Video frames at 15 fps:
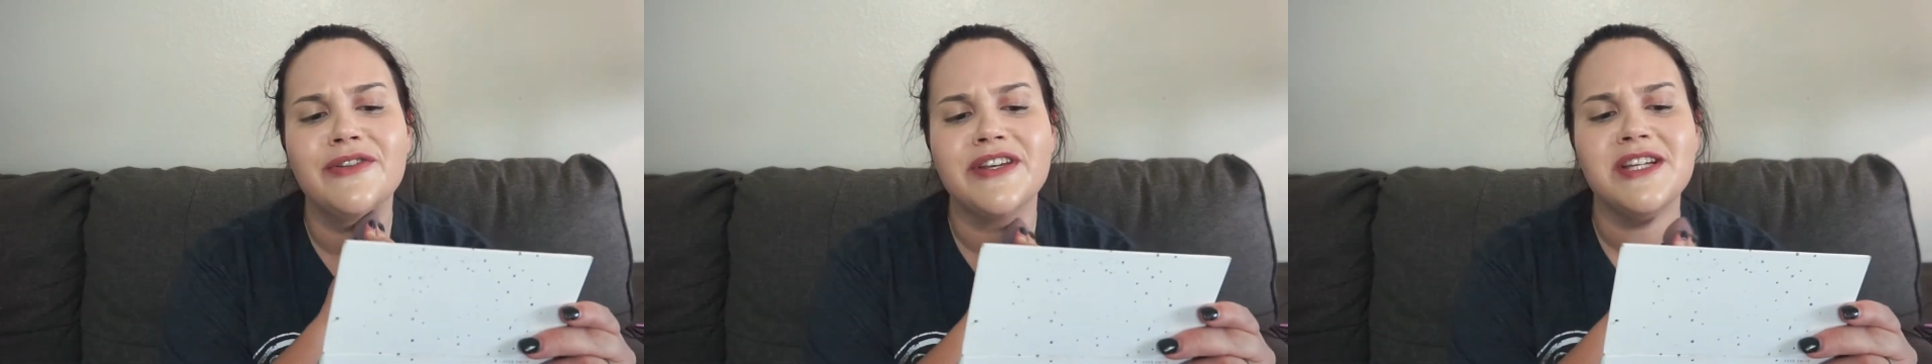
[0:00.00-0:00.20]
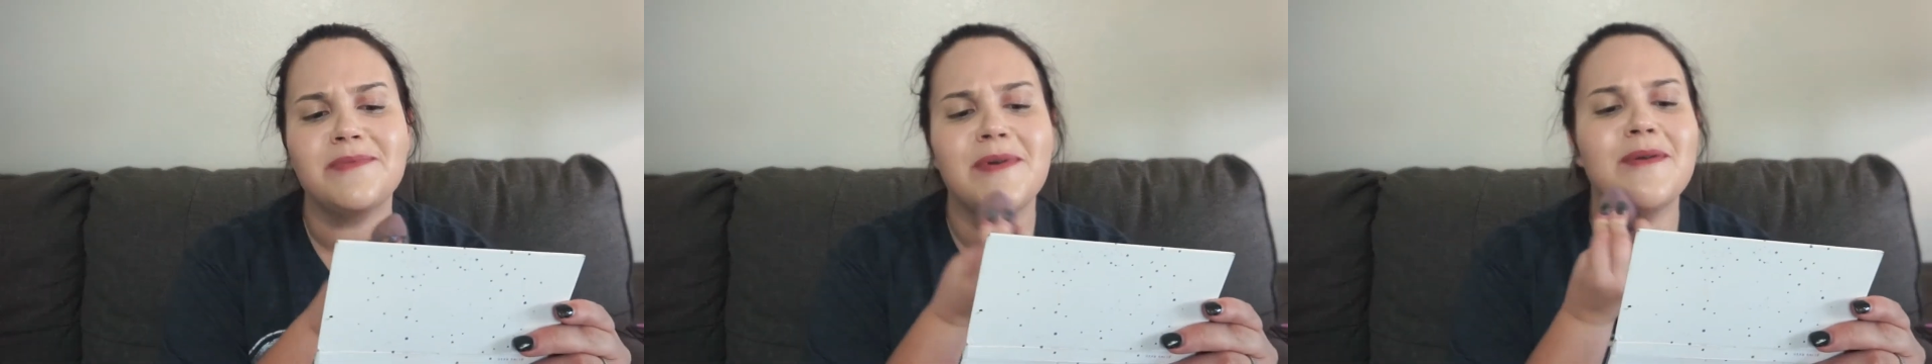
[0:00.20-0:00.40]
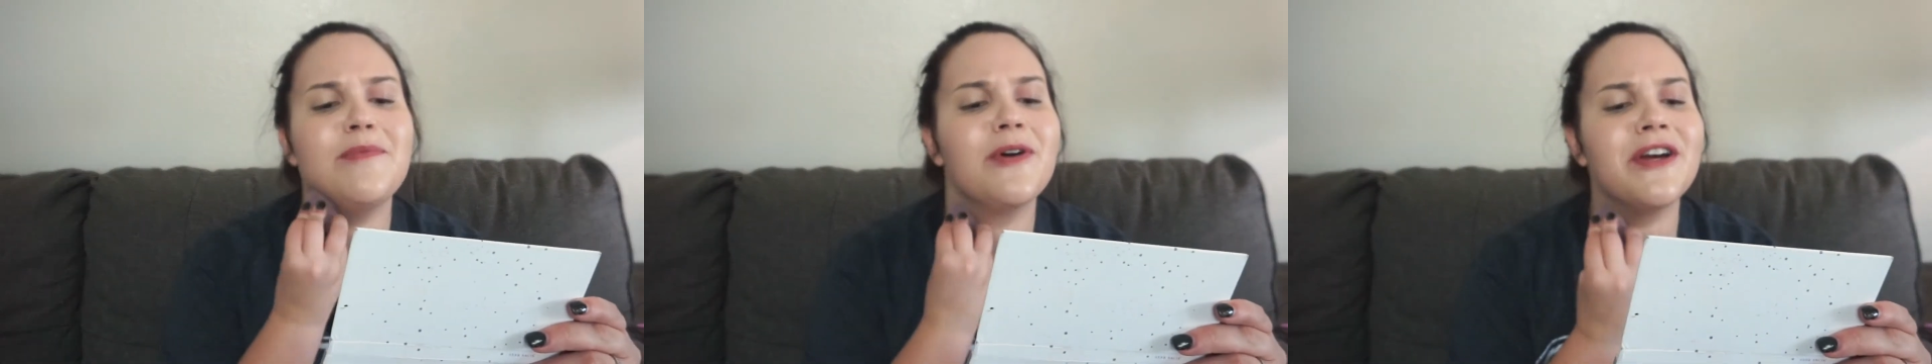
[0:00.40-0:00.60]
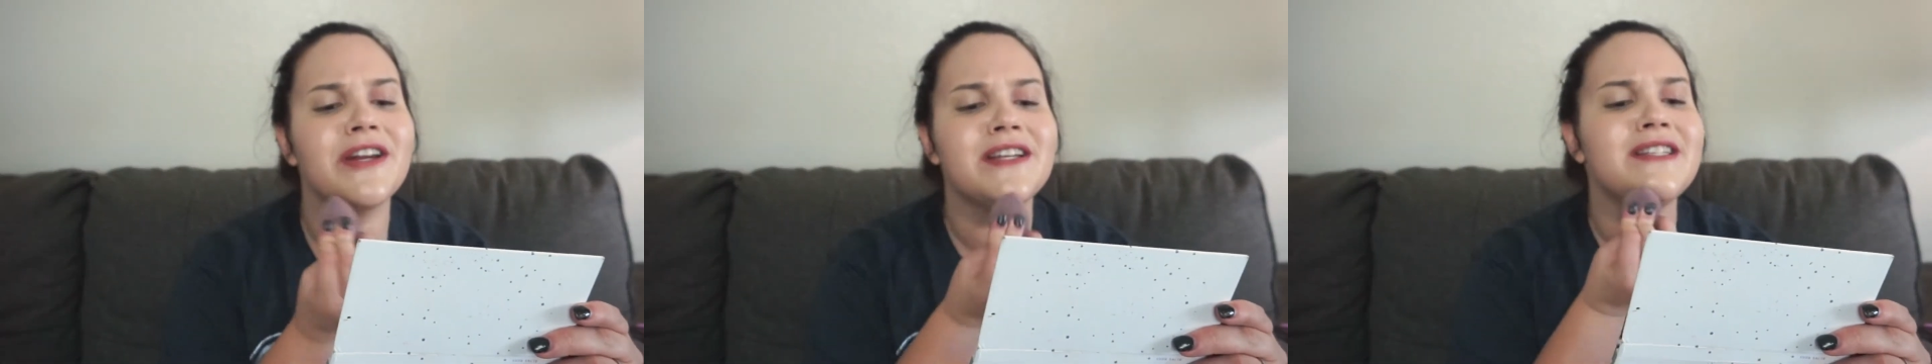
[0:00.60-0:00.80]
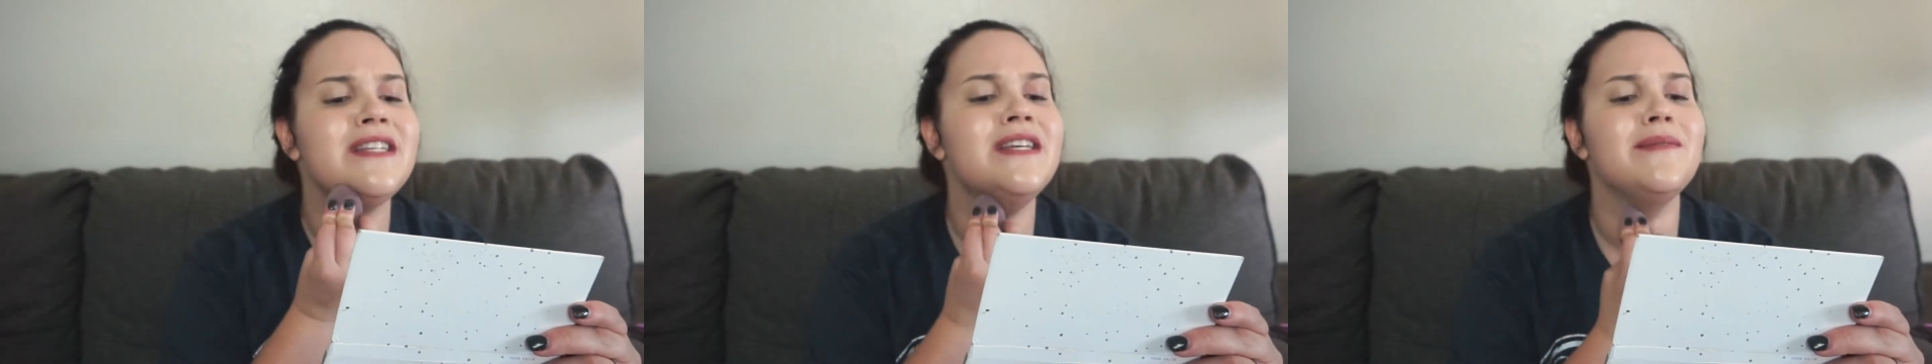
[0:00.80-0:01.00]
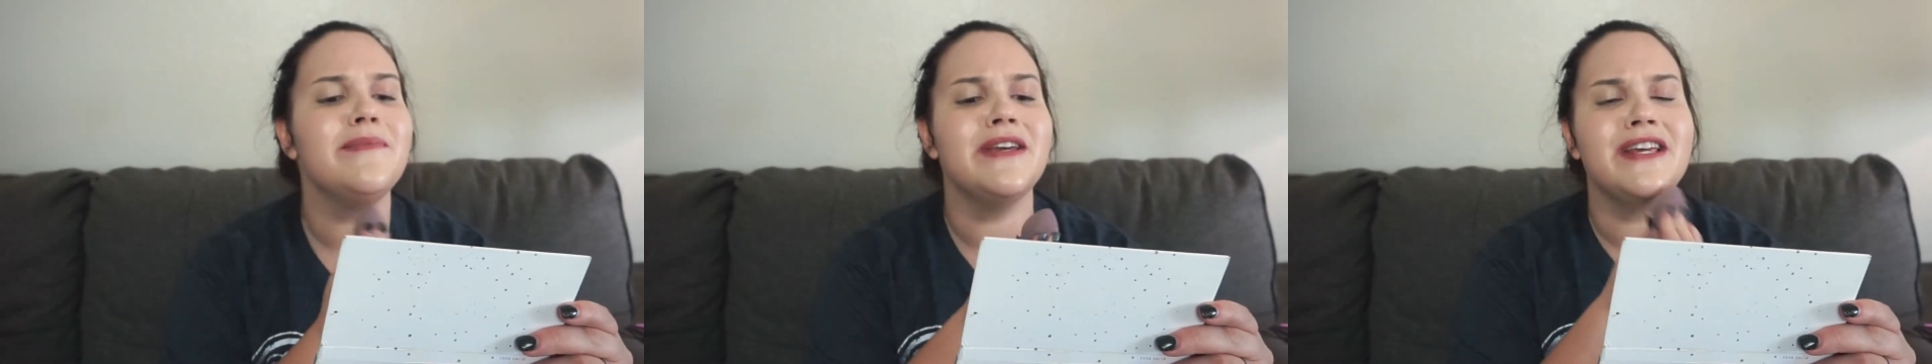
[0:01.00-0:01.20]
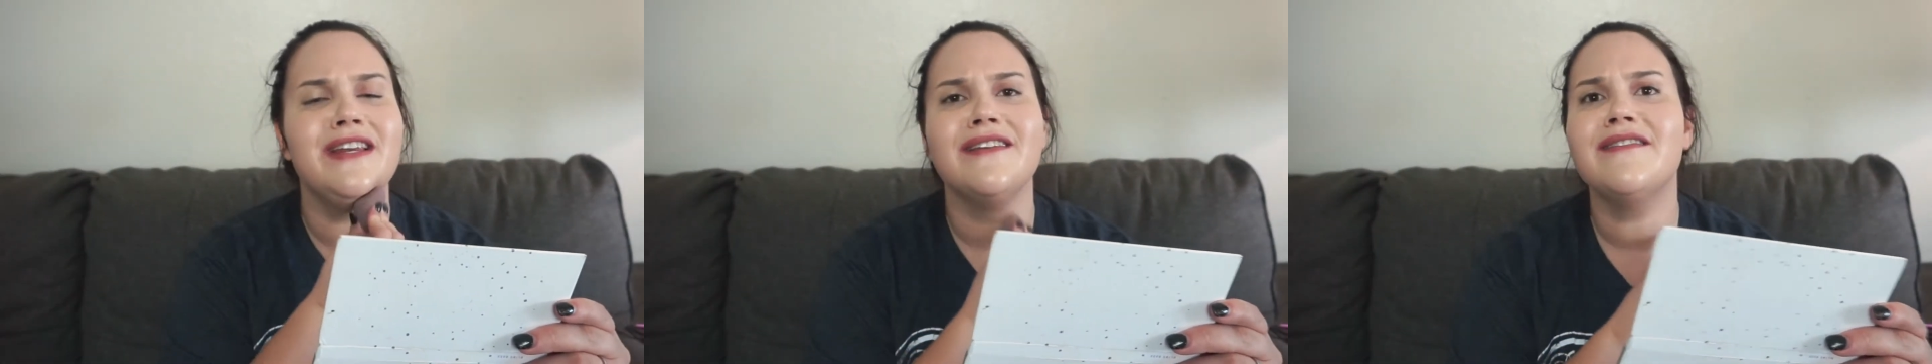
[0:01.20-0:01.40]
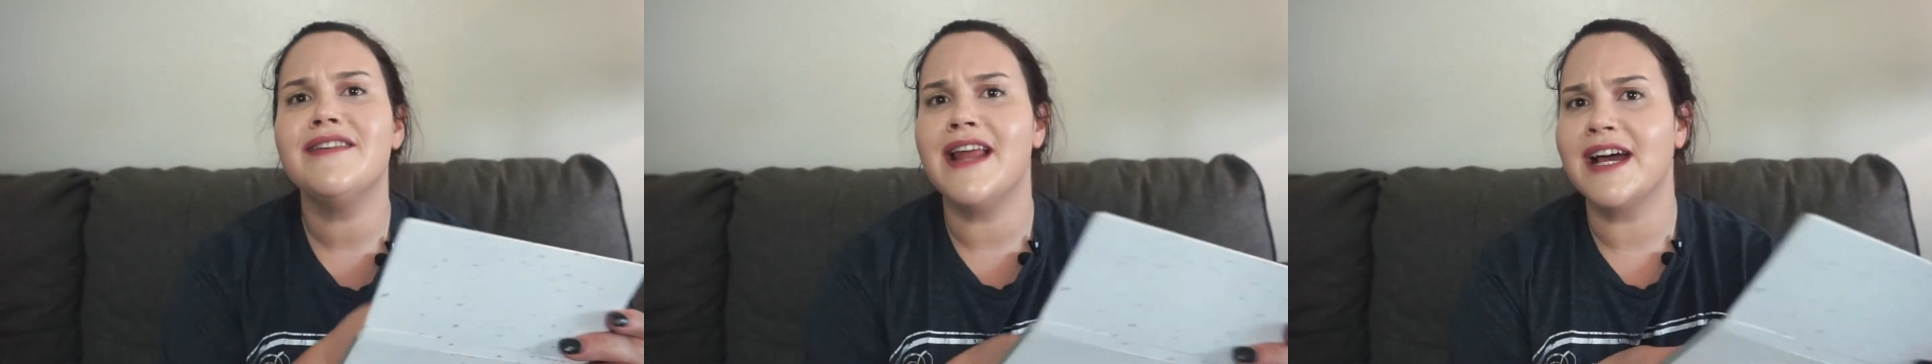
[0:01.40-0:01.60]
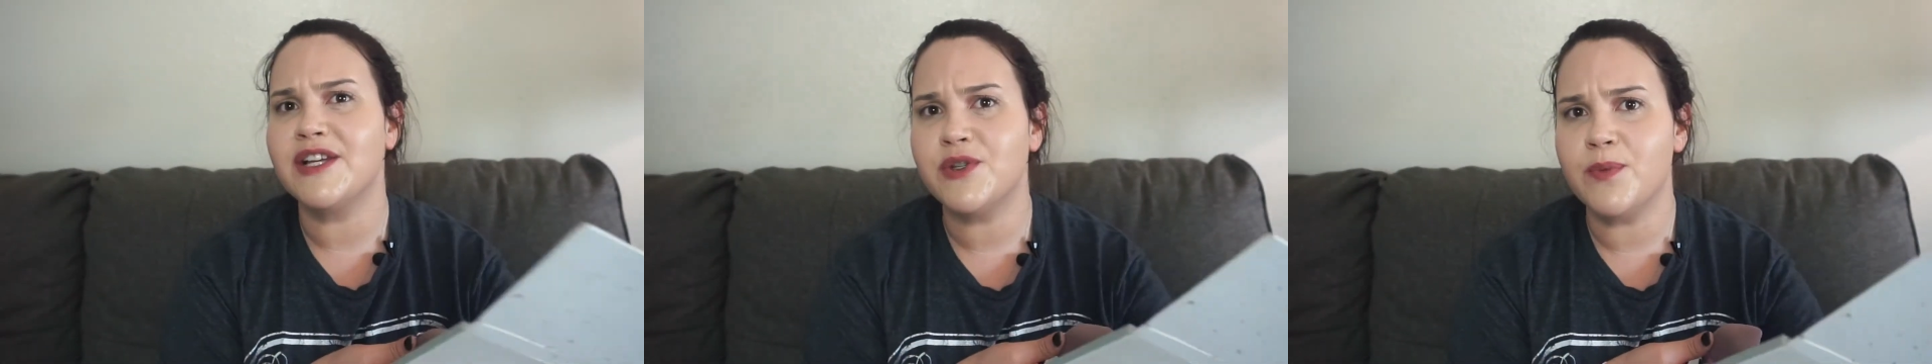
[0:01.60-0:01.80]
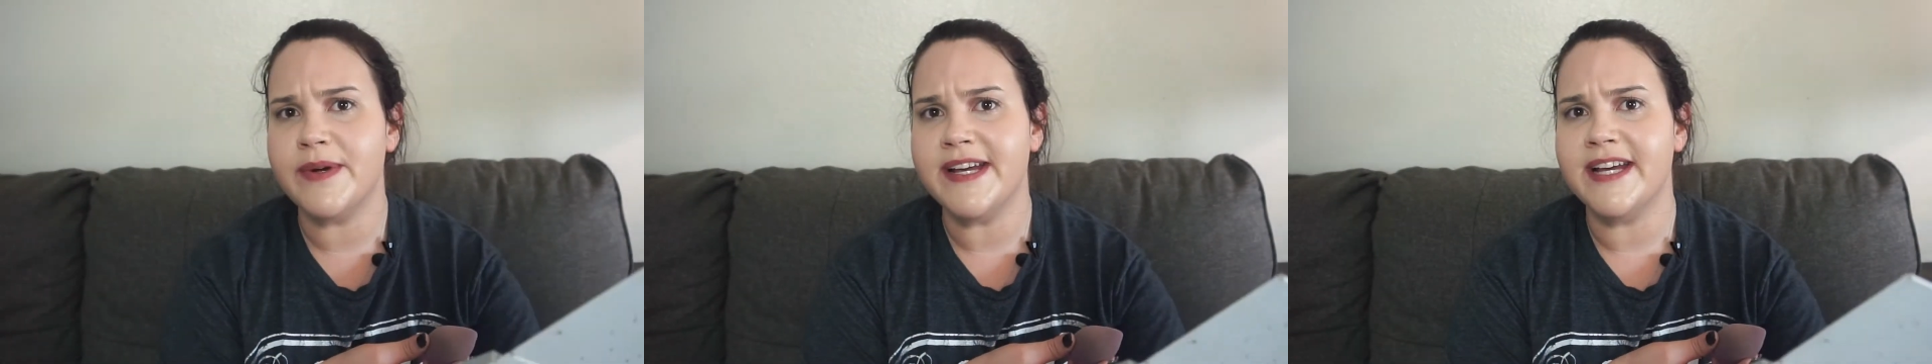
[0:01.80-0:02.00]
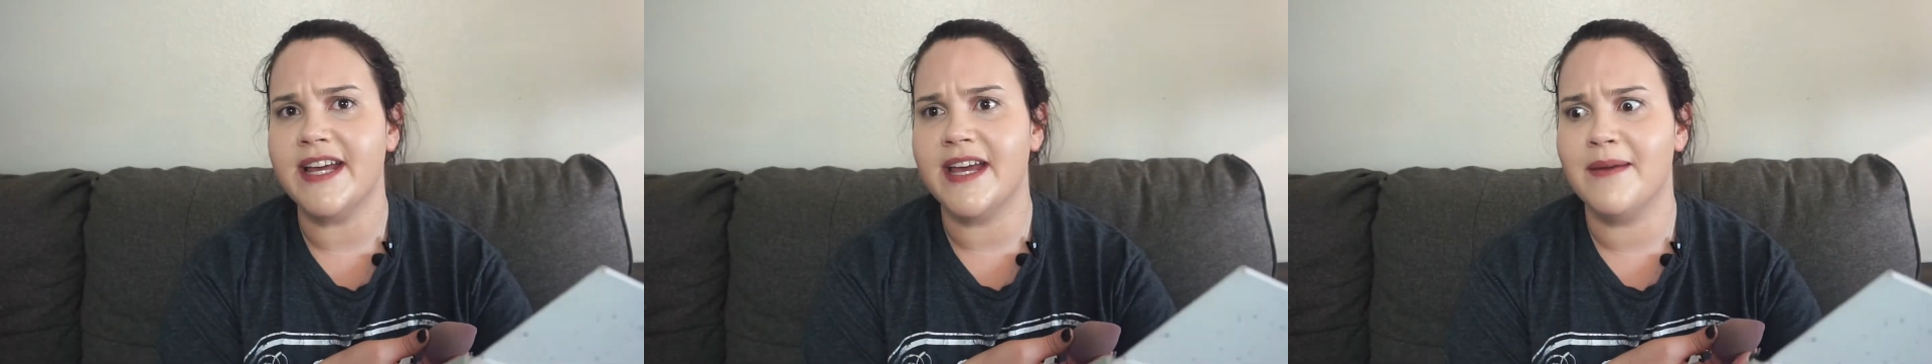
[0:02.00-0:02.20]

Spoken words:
these people are gonna see me next week